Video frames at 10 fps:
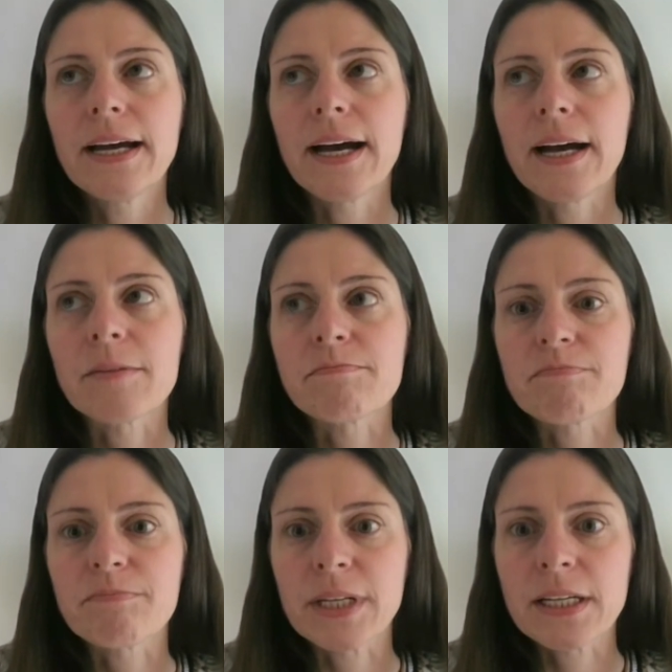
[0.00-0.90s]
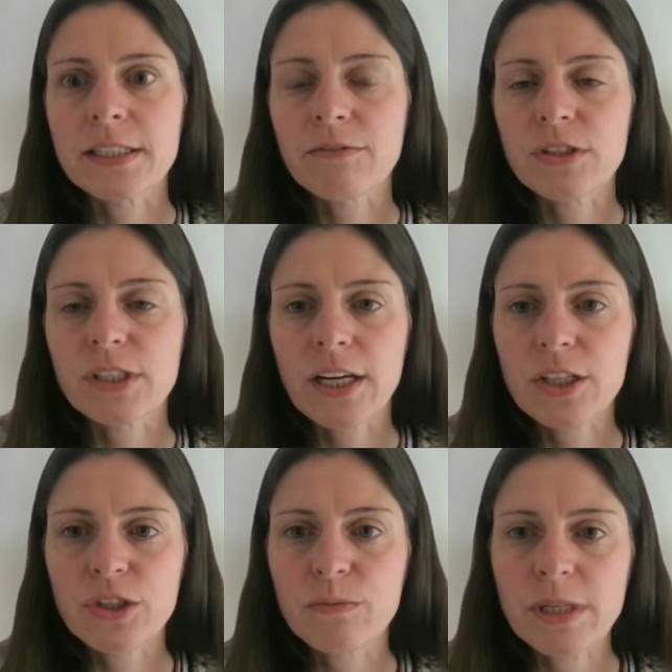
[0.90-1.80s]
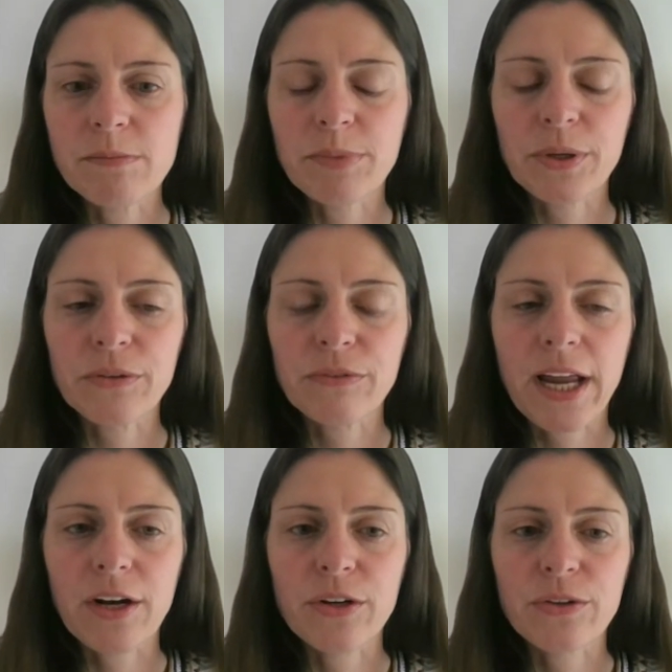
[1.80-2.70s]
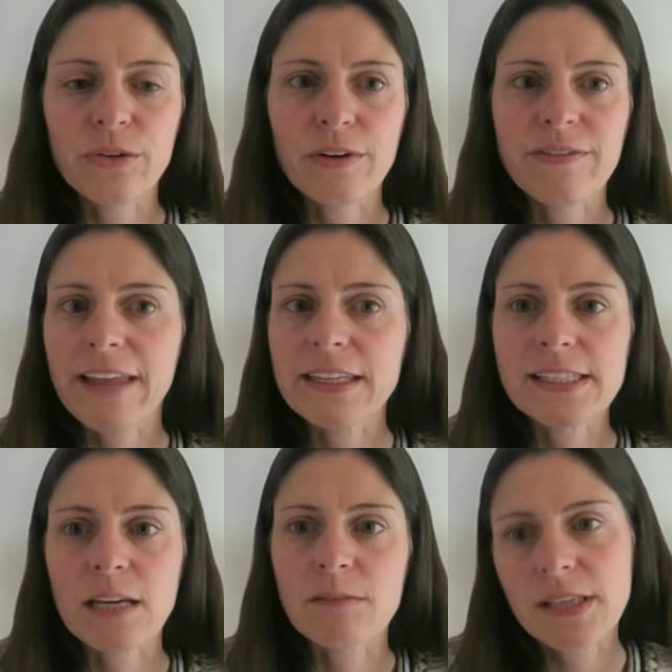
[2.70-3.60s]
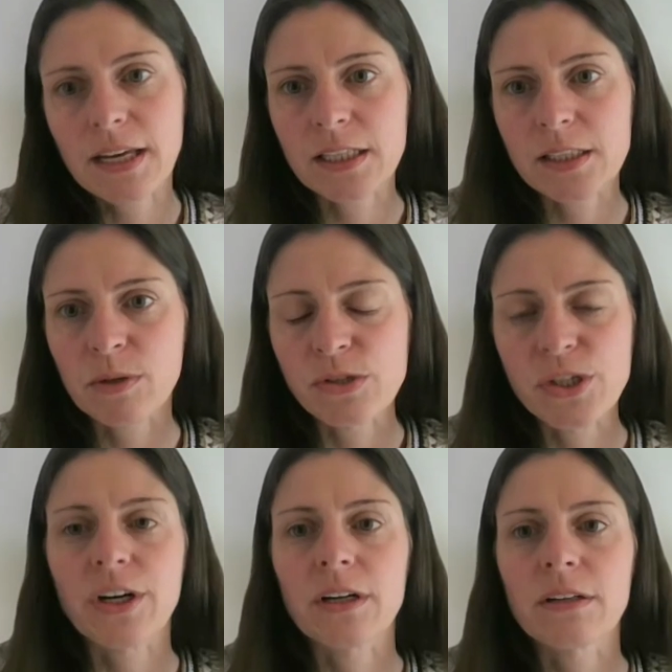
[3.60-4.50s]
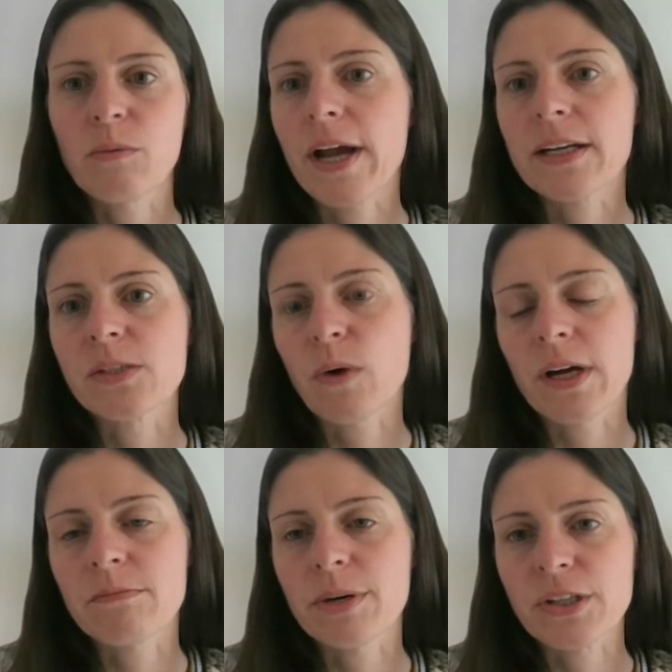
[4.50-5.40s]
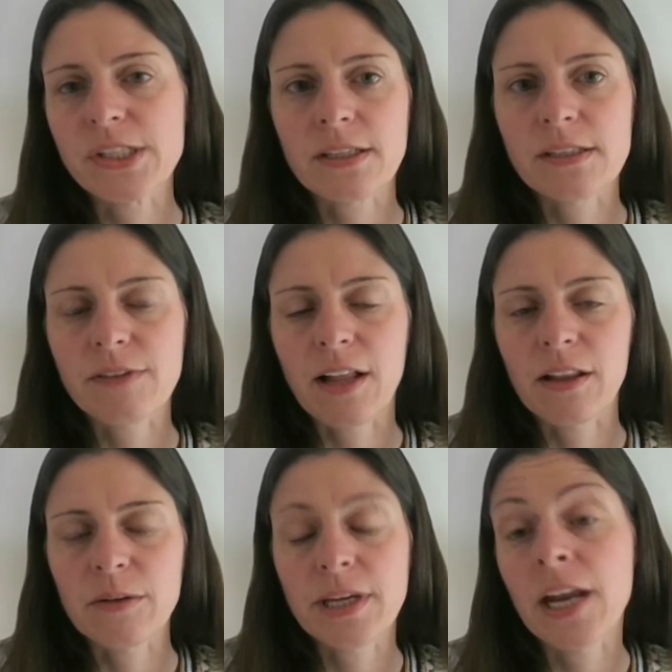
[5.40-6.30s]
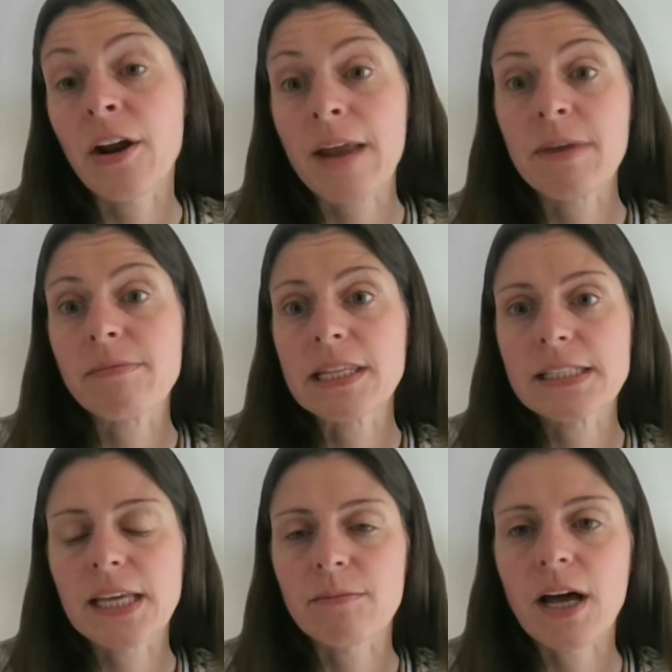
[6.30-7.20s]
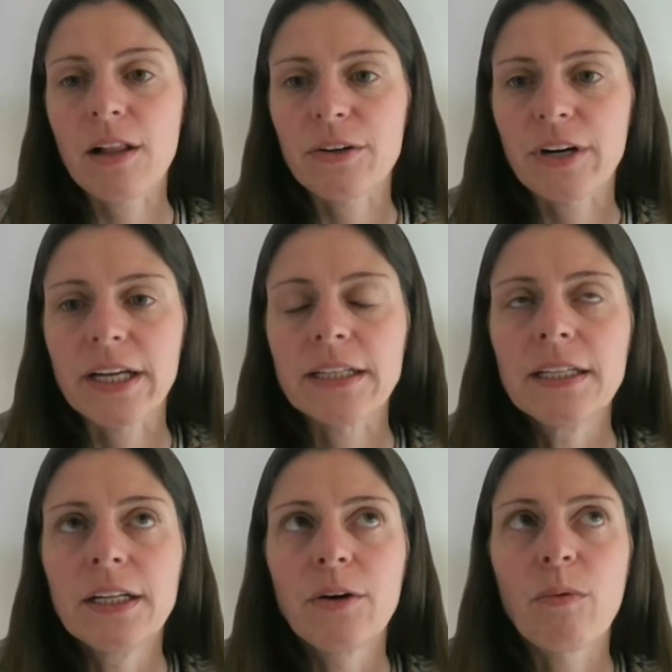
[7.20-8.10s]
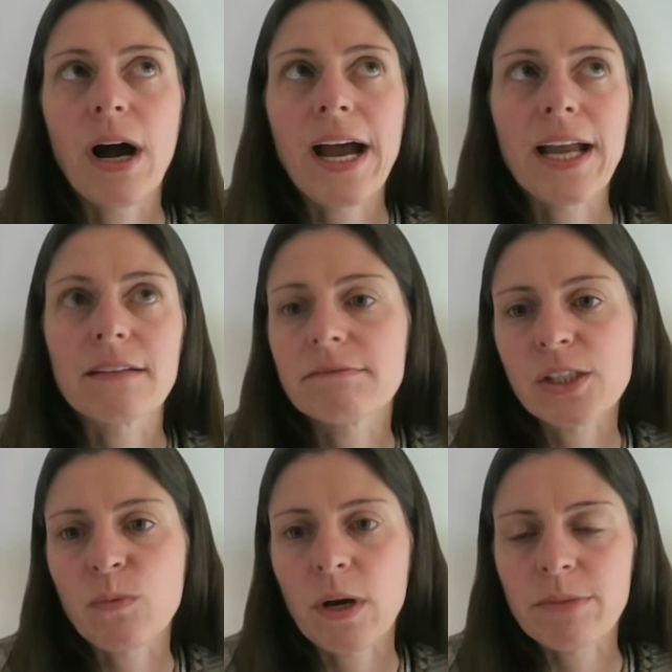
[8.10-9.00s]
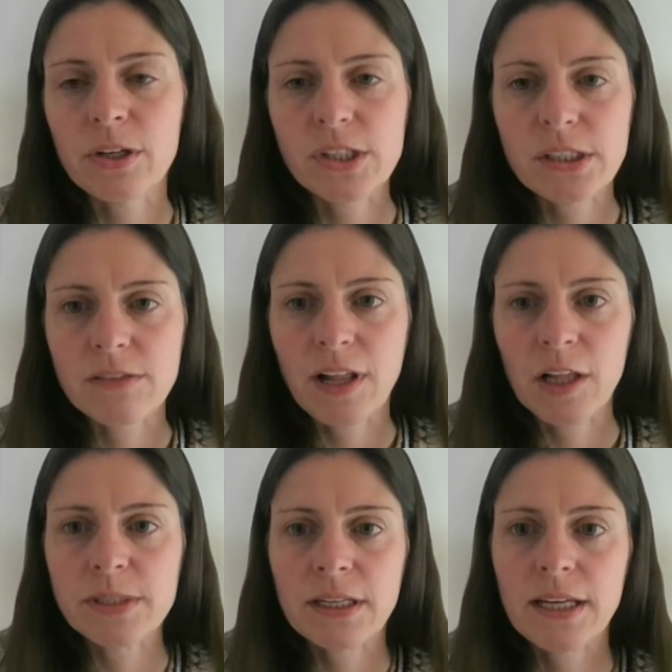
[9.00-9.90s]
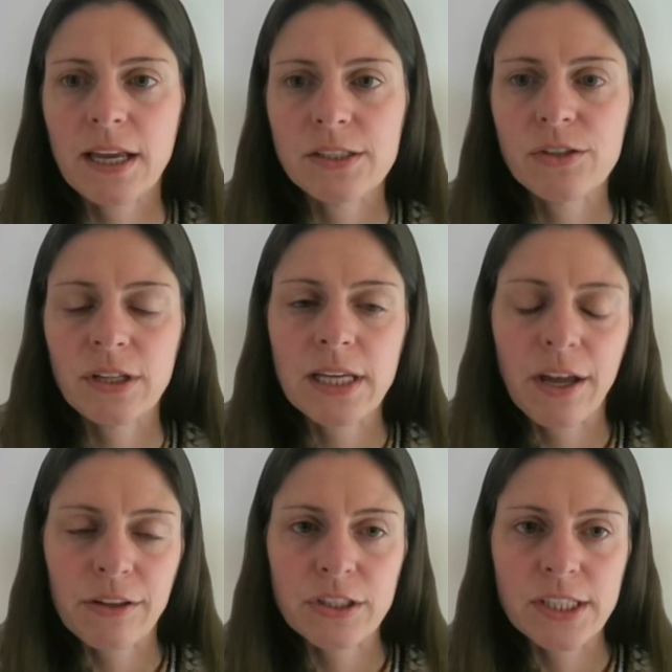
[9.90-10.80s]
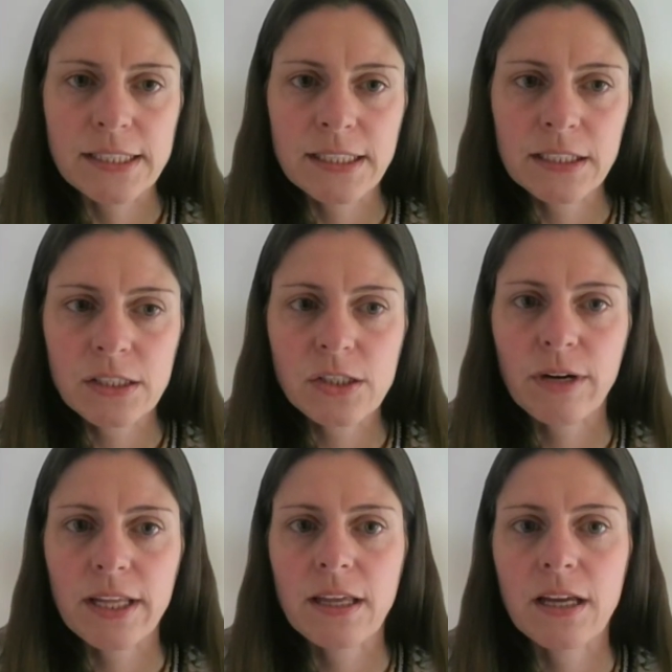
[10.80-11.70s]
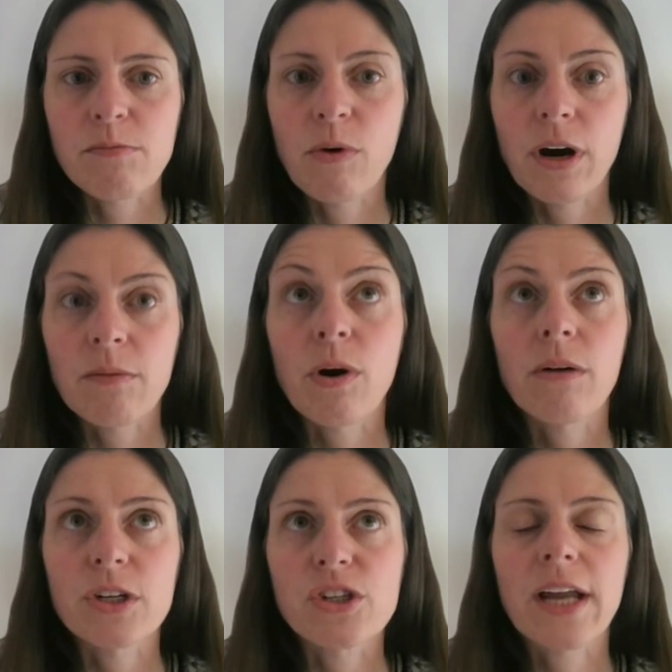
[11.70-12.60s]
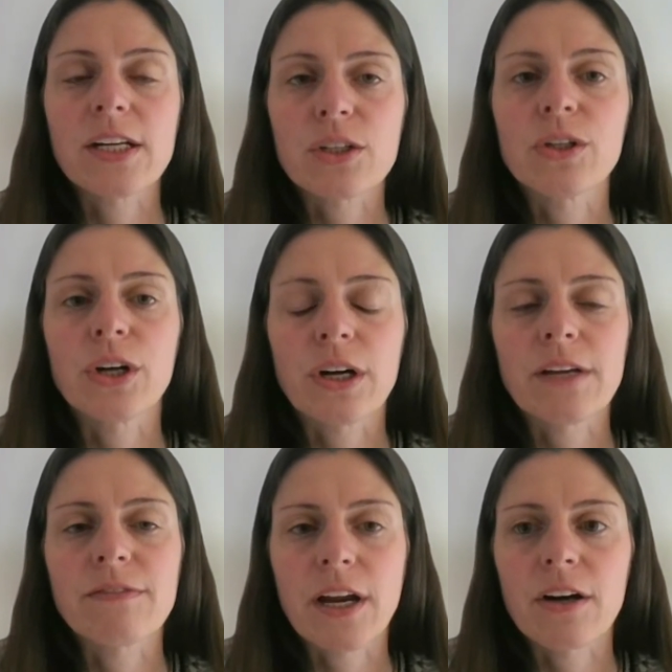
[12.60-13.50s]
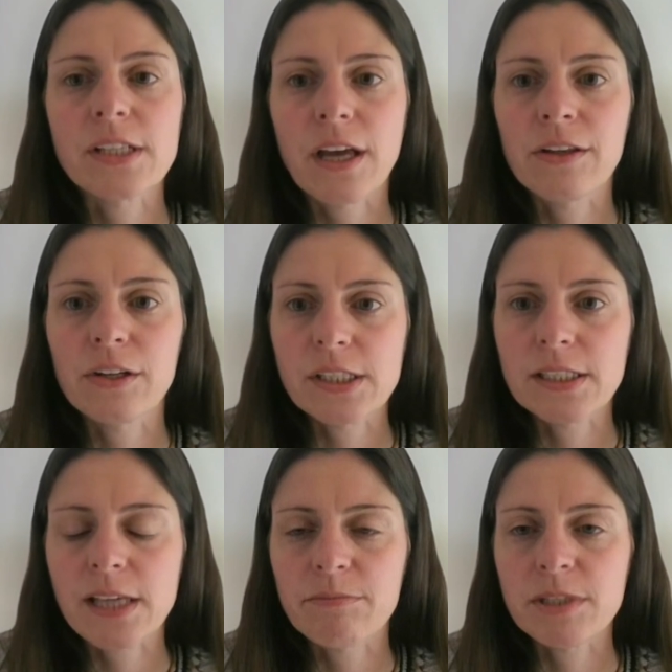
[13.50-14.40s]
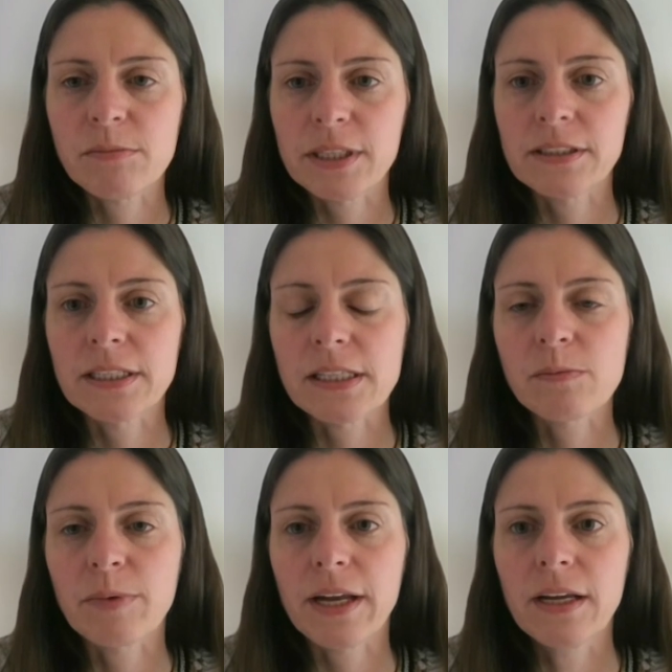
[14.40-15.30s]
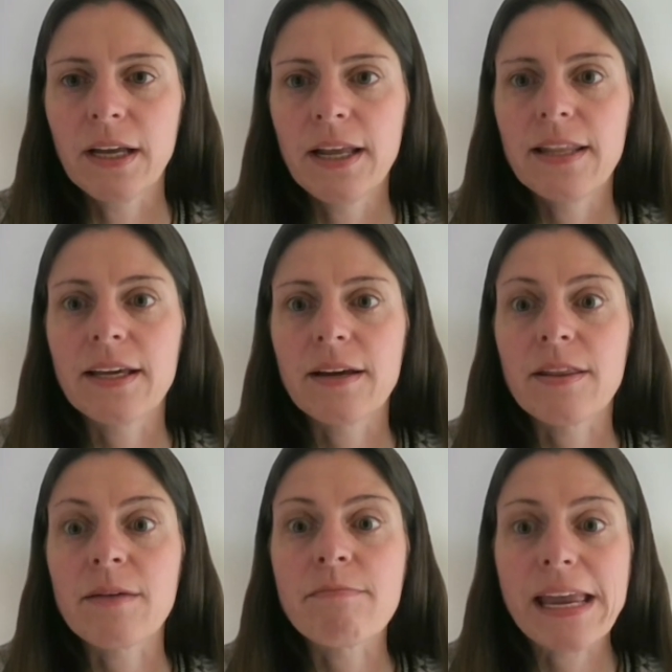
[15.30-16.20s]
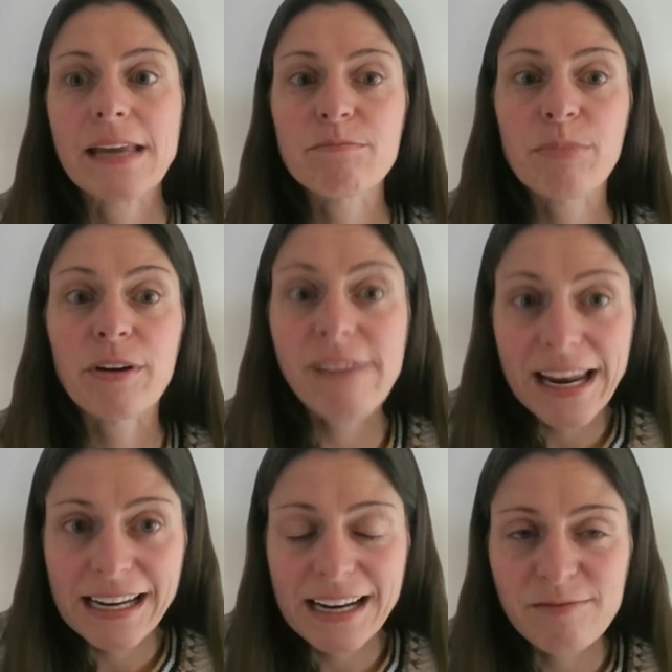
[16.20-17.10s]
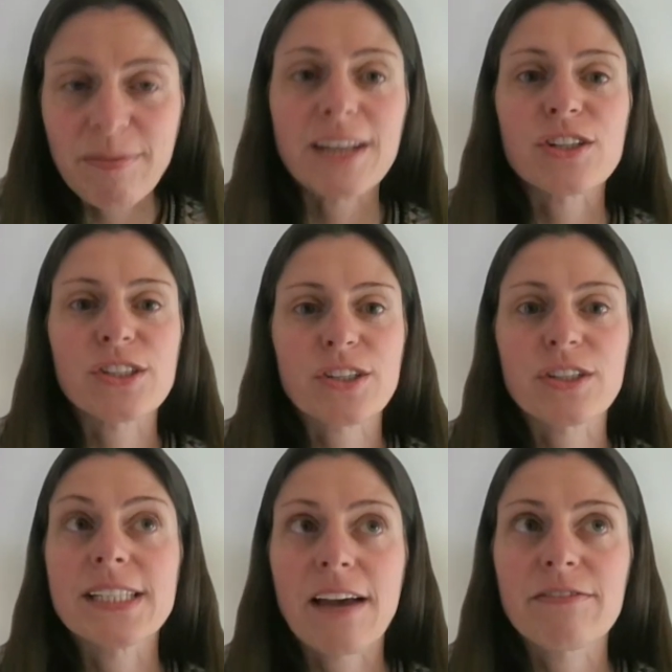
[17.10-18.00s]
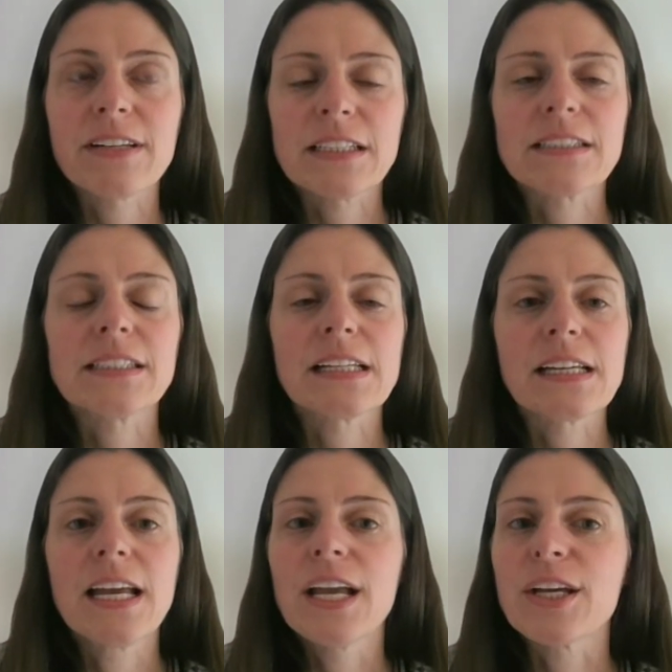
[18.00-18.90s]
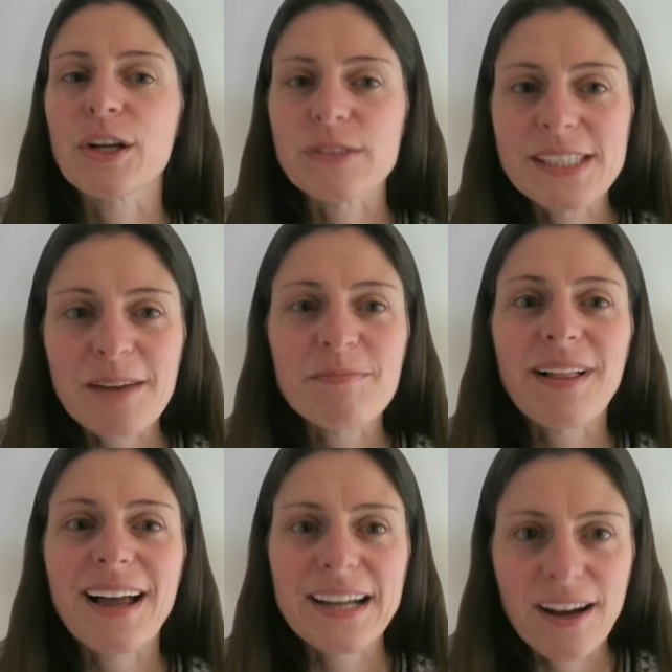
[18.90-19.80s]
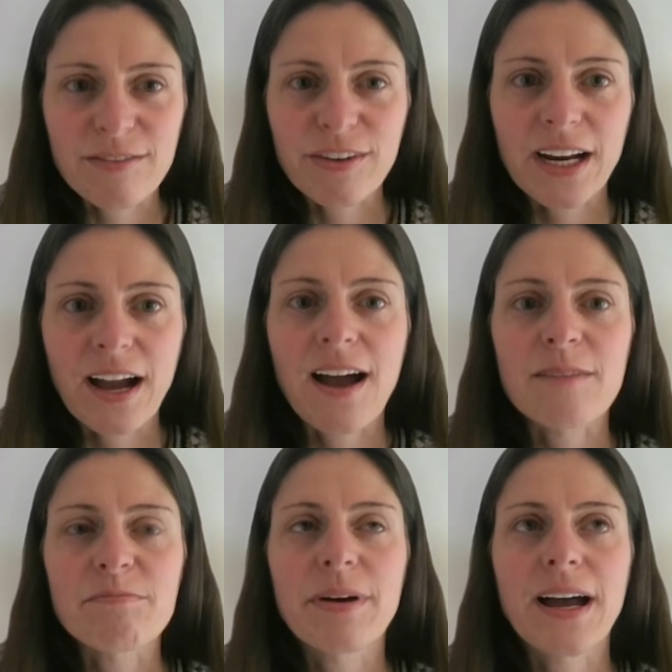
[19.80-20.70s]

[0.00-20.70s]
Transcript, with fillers: Um, because if you take two people, right, who have had the same sun exposure, why does one person develop, you know, and maybe the same coloring, why does one person develop skin cancer and the other doesn't? So I think more and more we're trying to learn if there's other susceptibilities. But the, the main preventative measures are definitely, you know, sunblock, covering up.